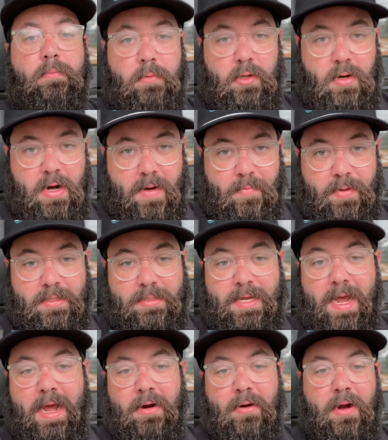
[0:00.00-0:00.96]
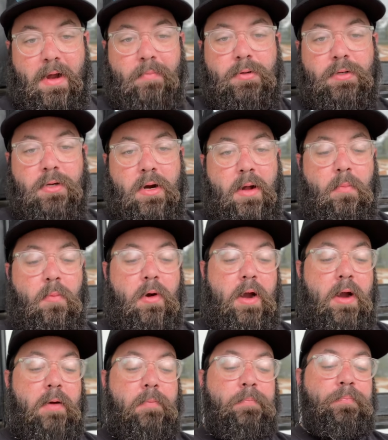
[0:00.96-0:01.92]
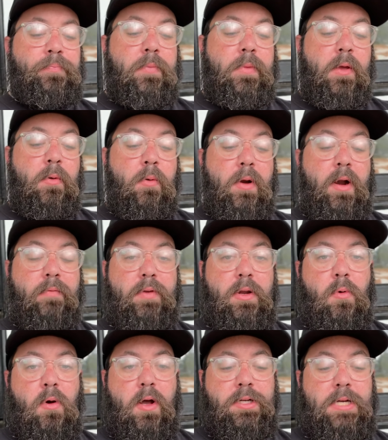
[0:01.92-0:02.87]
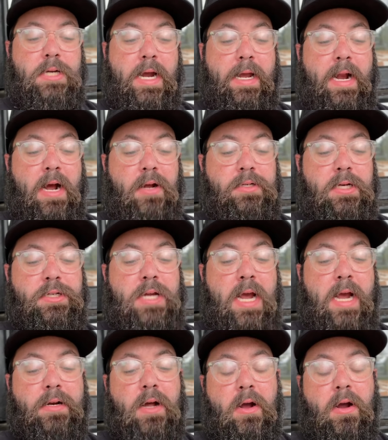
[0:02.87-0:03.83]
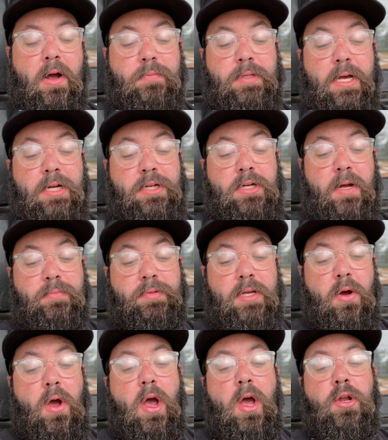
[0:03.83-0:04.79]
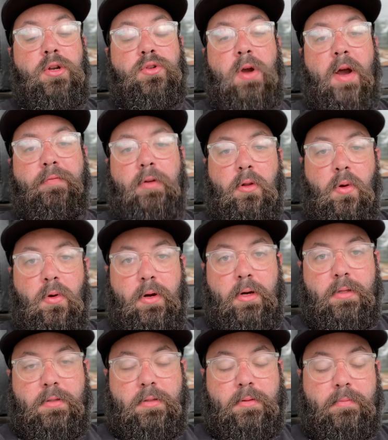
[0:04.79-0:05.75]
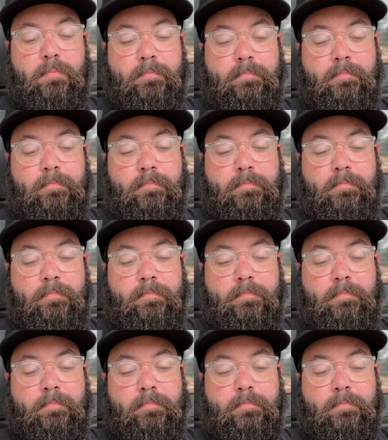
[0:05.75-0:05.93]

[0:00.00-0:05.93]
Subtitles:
Grab this hat, grab the shirt I'm wearing. Whatever you want, check it out, jinjag.com/shop. So, Trevor Lawrence